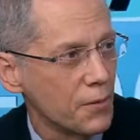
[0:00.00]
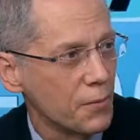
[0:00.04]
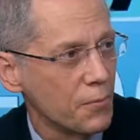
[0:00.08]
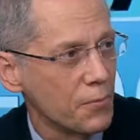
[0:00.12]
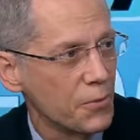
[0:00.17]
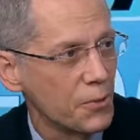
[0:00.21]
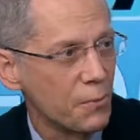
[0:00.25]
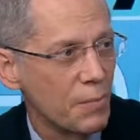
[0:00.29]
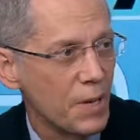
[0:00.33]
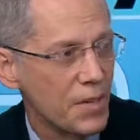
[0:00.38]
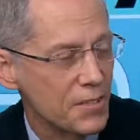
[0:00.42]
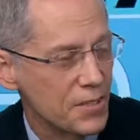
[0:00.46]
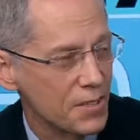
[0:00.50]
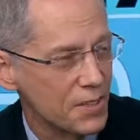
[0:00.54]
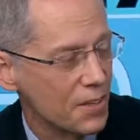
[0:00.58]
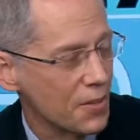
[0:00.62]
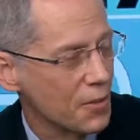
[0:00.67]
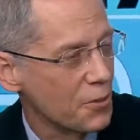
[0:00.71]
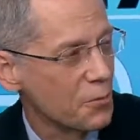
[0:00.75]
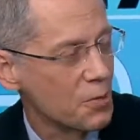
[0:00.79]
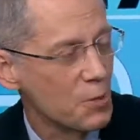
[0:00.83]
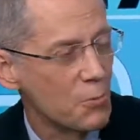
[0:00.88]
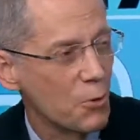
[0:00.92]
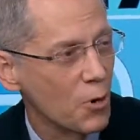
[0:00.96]
So, you mentioned
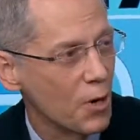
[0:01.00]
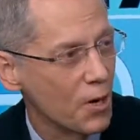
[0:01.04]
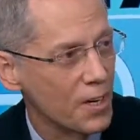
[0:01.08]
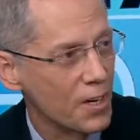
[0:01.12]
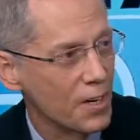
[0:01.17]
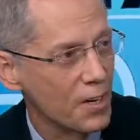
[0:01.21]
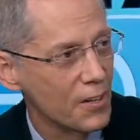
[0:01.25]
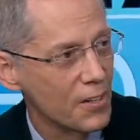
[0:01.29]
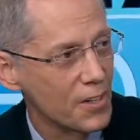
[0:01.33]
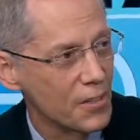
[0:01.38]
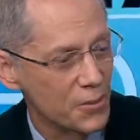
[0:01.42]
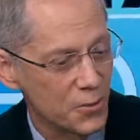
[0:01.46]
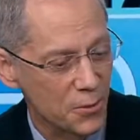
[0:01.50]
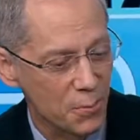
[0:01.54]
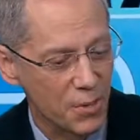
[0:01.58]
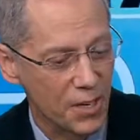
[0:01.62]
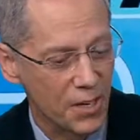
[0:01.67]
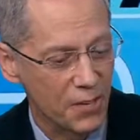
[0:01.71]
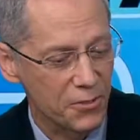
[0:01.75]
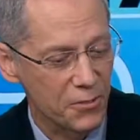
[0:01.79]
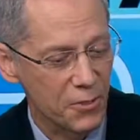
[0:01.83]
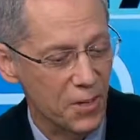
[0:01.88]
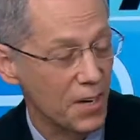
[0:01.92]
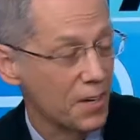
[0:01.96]
the 3 broad areas
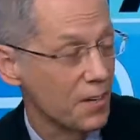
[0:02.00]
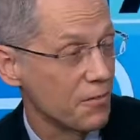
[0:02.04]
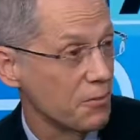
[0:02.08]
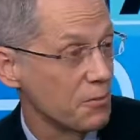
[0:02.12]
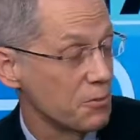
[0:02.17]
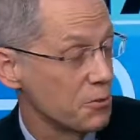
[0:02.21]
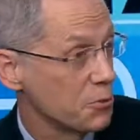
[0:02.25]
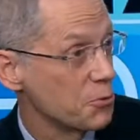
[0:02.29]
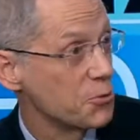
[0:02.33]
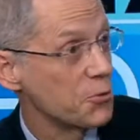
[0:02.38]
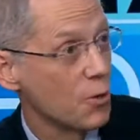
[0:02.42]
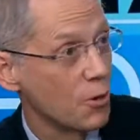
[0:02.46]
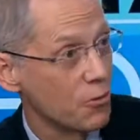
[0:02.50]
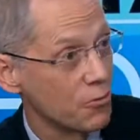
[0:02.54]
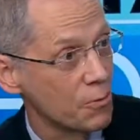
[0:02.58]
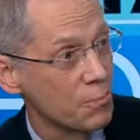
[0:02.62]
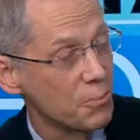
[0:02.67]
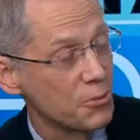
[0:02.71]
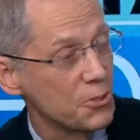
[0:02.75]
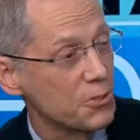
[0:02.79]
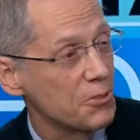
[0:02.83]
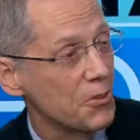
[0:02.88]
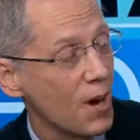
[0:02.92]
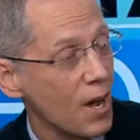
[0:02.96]
about trying to reduce
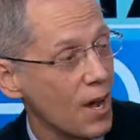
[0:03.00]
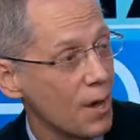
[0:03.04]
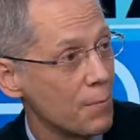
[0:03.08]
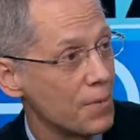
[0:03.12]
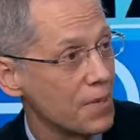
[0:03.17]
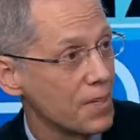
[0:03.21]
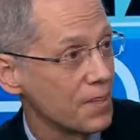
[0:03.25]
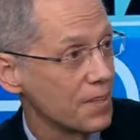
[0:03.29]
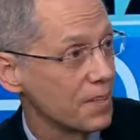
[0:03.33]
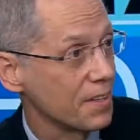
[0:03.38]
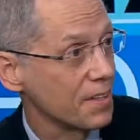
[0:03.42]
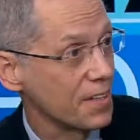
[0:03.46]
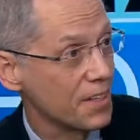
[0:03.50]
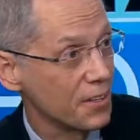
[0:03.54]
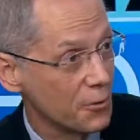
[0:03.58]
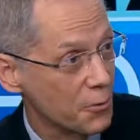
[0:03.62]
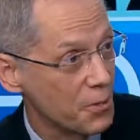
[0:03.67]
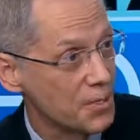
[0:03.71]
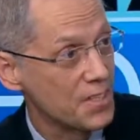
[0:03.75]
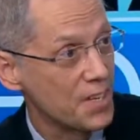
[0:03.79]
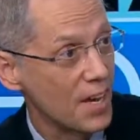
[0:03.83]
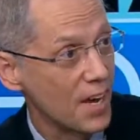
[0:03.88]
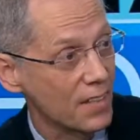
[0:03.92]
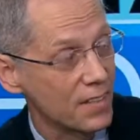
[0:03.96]
overprescribing and
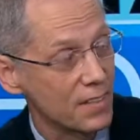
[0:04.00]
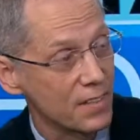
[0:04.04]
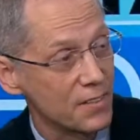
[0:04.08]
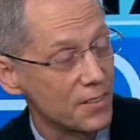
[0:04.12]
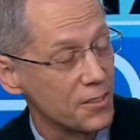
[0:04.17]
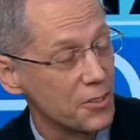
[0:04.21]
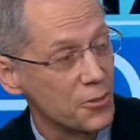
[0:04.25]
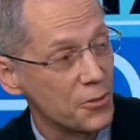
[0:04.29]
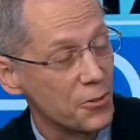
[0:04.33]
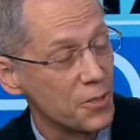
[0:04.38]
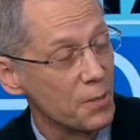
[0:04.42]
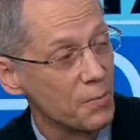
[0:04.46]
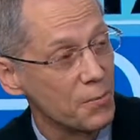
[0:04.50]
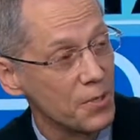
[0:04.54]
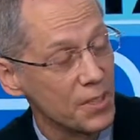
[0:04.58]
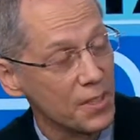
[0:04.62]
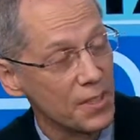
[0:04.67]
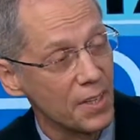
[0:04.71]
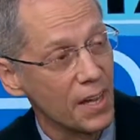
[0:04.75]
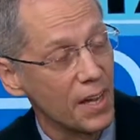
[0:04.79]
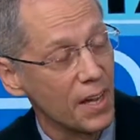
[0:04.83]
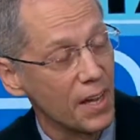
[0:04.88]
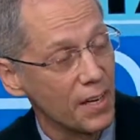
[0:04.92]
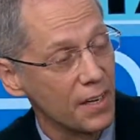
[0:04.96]
increase access to
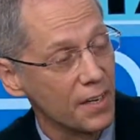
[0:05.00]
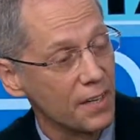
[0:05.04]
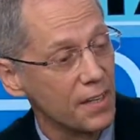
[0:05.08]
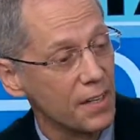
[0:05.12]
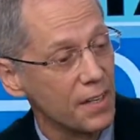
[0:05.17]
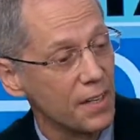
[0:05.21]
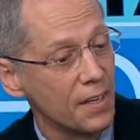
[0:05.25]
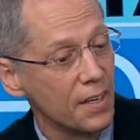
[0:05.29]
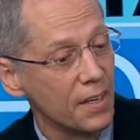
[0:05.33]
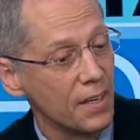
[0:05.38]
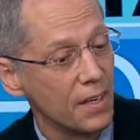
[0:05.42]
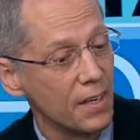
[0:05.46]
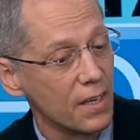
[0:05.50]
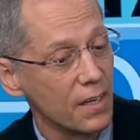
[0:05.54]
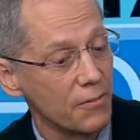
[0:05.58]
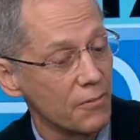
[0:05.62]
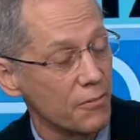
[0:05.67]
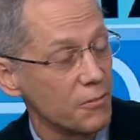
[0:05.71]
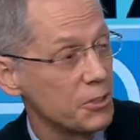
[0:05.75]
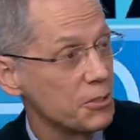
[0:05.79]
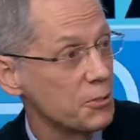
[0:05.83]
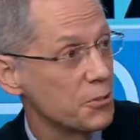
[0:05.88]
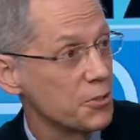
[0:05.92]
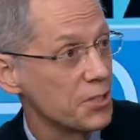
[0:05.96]
treatment and
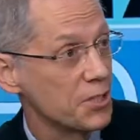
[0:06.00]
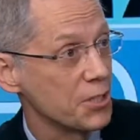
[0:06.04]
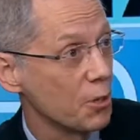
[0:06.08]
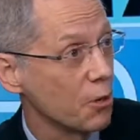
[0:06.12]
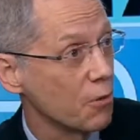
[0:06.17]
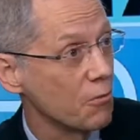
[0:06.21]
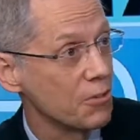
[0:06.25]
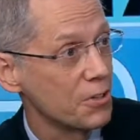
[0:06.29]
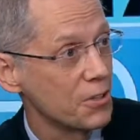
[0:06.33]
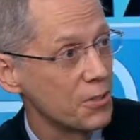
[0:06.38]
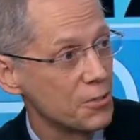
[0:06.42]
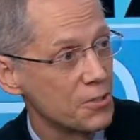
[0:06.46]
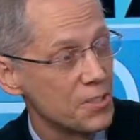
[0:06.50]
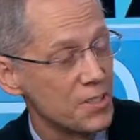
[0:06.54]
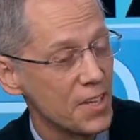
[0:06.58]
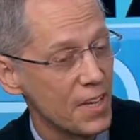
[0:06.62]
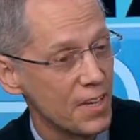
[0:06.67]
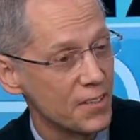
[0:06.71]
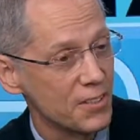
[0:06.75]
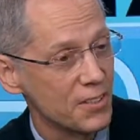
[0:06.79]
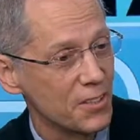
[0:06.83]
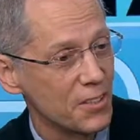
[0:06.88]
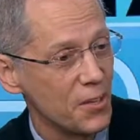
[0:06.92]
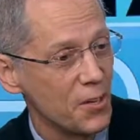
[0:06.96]
reducing overdose
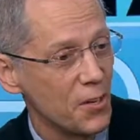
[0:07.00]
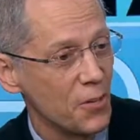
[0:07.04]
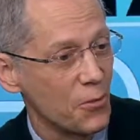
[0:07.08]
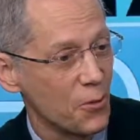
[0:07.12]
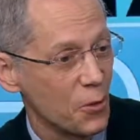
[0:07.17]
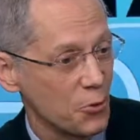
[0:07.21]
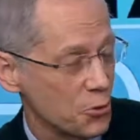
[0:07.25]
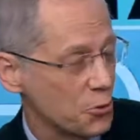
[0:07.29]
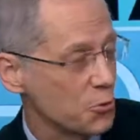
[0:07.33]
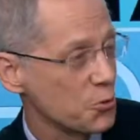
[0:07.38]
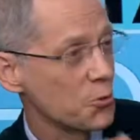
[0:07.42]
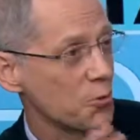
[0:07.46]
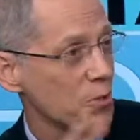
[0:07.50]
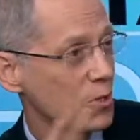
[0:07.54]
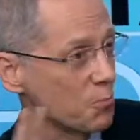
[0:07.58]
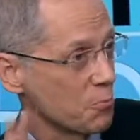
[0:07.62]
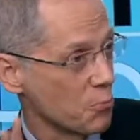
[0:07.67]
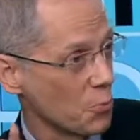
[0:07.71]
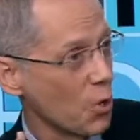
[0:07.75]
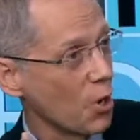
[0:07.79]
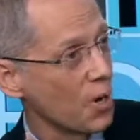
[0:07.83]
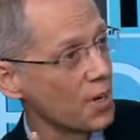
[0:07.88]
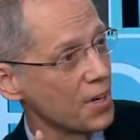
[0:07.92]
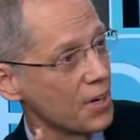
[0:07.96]
deaths. Those are sort of
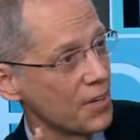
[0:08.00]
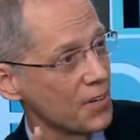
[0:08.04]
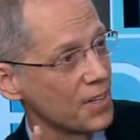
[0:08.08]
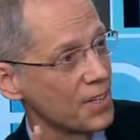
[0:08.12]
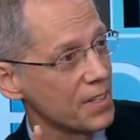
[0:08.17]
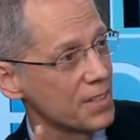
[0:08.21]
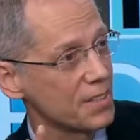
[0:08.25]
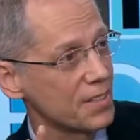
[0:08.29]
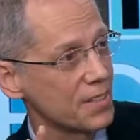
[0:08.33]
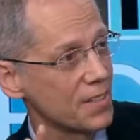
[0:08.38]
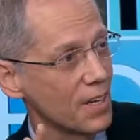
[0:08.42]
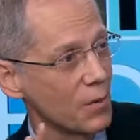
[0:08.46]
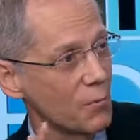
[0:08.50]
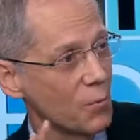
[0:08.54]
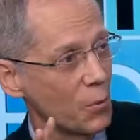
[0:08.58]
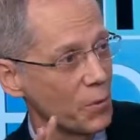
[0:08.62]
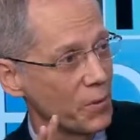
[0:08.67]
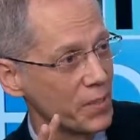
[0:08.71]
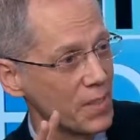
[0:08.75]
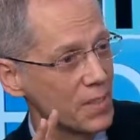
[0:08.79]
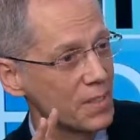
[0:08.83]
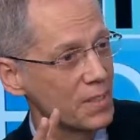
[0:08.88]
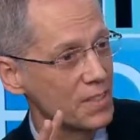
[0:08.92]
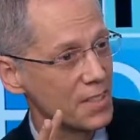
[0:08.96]
broad areas, and what
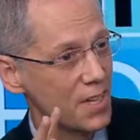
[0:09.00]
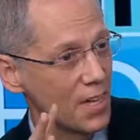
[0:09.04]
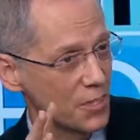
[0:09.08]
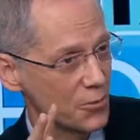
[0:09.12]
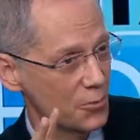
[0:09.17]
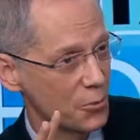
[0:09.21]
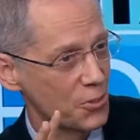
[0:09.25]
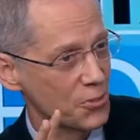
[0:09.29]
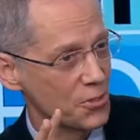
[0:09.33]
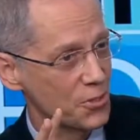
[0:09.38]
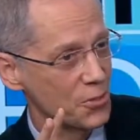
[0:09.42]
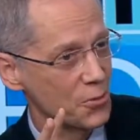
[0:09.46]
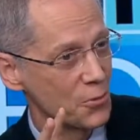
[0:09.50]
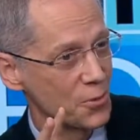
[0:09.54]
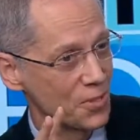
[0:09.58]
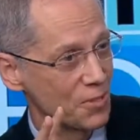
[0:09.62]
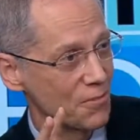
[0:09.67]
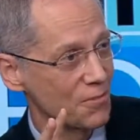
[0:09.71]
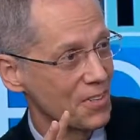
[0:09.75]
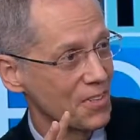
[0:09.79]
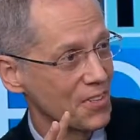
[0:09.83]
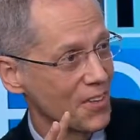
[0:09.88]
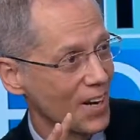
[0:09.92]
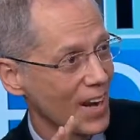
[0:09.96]
we need the task force to do is
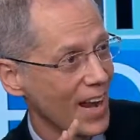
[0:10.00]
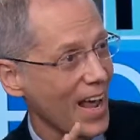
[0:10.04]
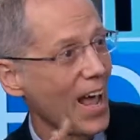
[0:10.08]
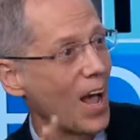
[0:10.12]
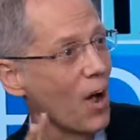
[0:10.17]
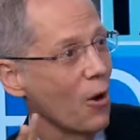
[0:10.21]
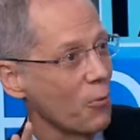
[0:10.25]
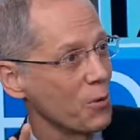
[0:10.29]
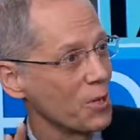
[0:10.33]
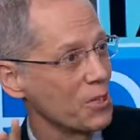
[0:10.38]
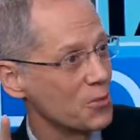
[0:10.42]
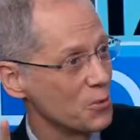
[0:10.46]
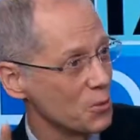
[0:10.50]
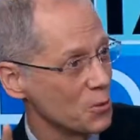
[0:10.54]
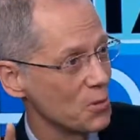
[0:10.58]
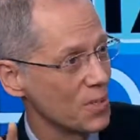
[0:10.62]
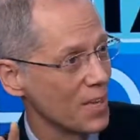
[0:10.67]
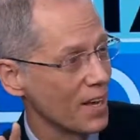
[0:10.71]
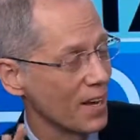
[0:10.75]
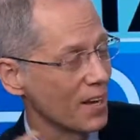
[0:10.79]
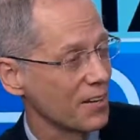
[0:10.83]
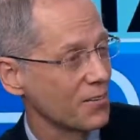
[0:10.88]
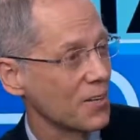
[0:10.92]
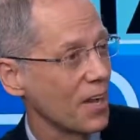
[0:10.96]
to figure out how we do
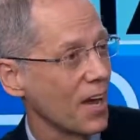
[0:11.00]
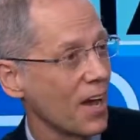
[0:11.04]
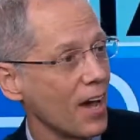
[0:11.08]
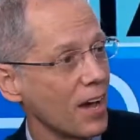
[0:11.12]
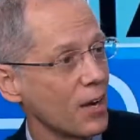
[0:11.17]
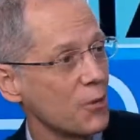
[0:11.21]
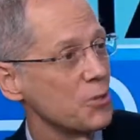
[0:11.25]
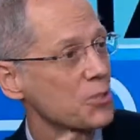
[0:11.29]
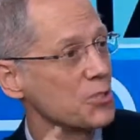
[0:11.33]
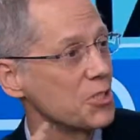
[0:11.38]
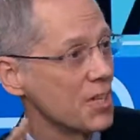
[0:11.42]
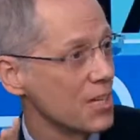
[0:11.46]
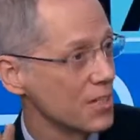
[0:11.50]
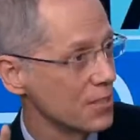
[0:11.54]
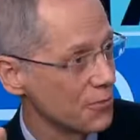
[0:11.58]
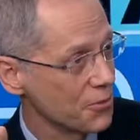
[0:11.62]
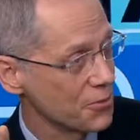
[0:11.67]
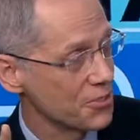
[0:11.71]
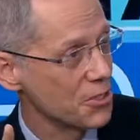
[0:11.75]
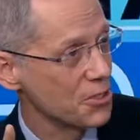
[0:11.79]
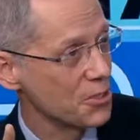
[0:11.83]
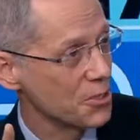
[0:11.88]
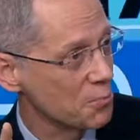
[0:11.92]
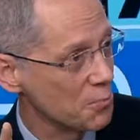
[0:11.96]
that. How do we change
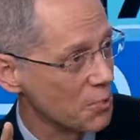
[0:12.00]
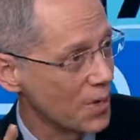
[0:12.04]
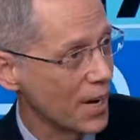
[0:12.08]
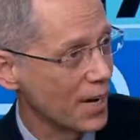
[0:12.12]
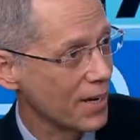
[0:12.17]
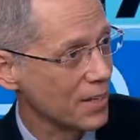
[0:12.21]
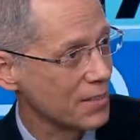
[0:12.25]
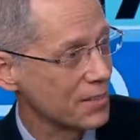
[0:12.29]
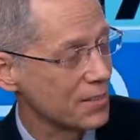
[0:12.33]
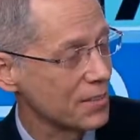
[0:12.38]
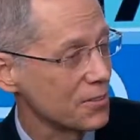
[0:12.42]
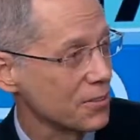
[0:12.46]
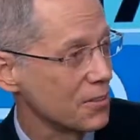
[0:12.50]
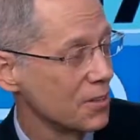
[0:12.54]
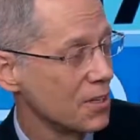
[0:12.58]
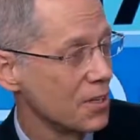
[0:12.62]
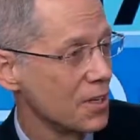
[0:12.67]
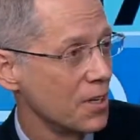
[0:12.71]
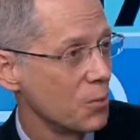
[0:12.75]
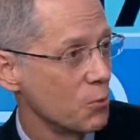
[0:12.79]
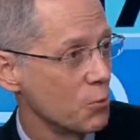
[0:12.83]
physician practices?